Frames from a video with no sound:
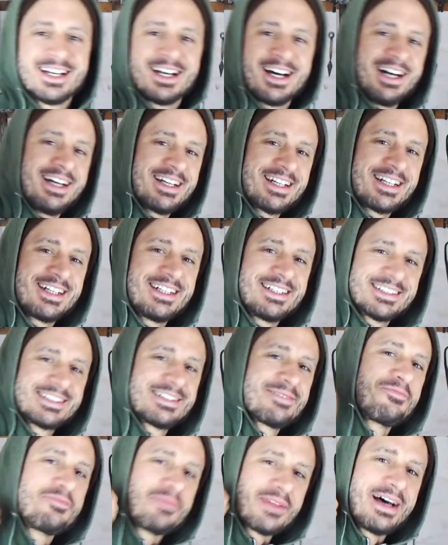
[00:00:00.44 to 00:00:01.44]
Hi
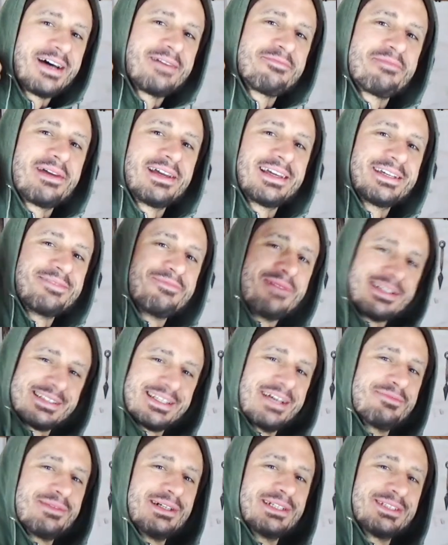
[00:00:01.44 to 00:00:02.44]
guys, I'm Mekky
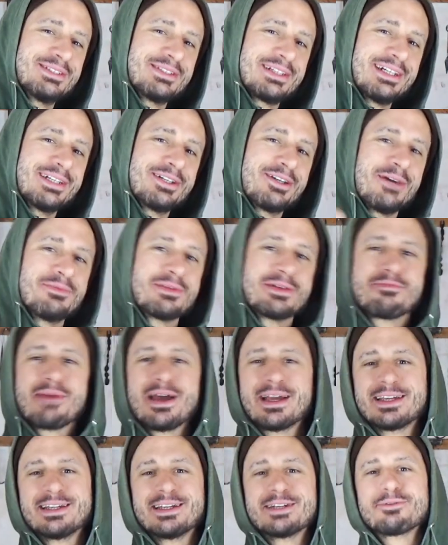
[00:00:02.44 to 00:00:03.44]
Messer, but you can call me
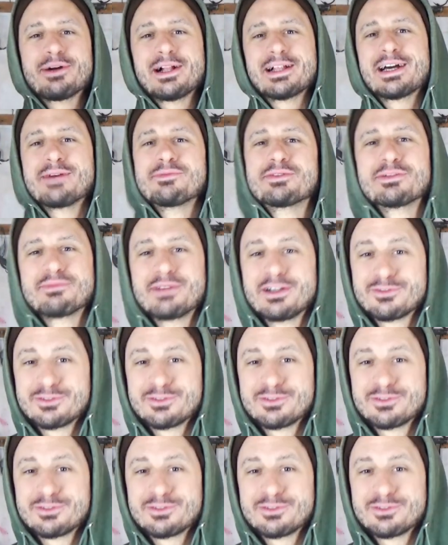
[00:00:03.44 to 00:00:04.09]
Mekky and welcome to my